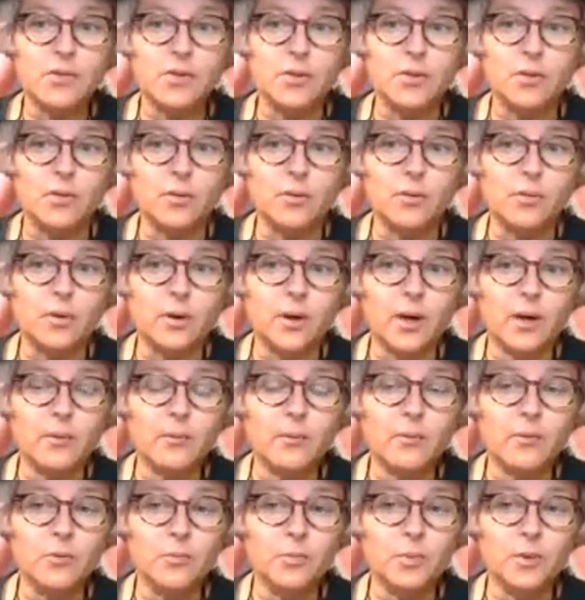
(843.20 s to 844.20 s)
So
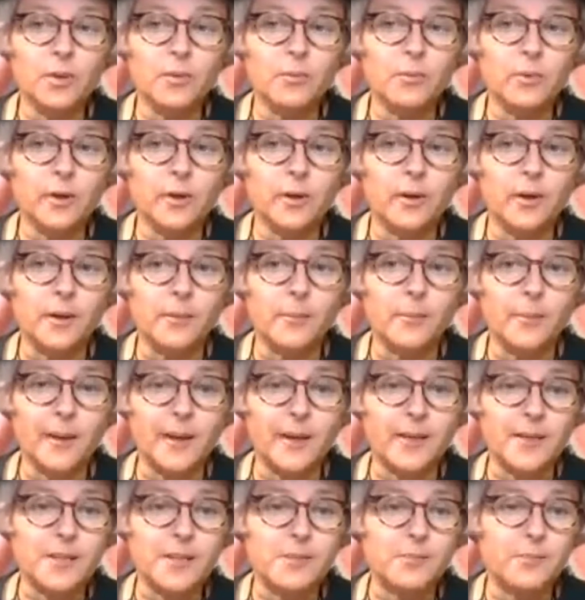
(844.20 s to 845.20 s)
I will be wearing a
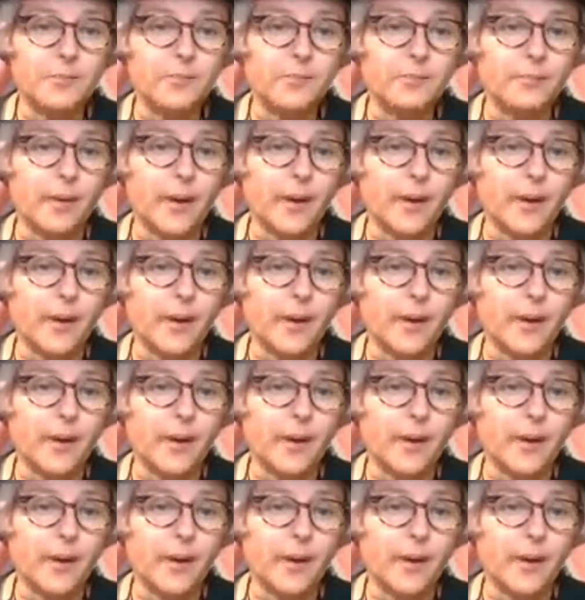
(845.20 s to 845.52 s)
mask.